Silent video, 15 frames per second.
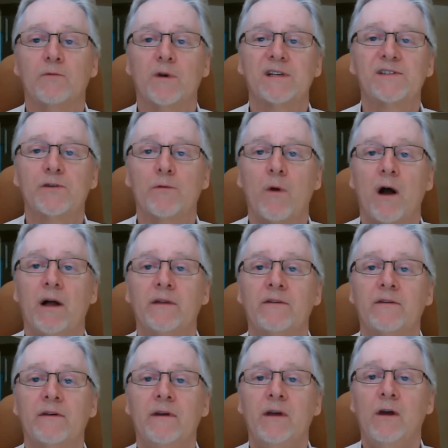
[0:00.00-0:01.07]

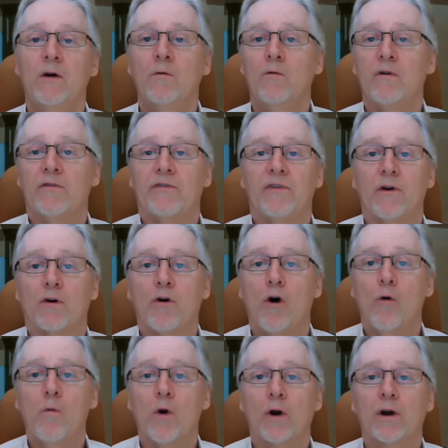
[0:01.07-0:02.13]
restaurant with
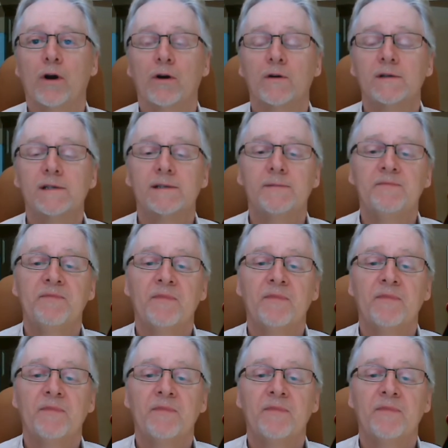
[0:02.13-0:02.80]
co-workers.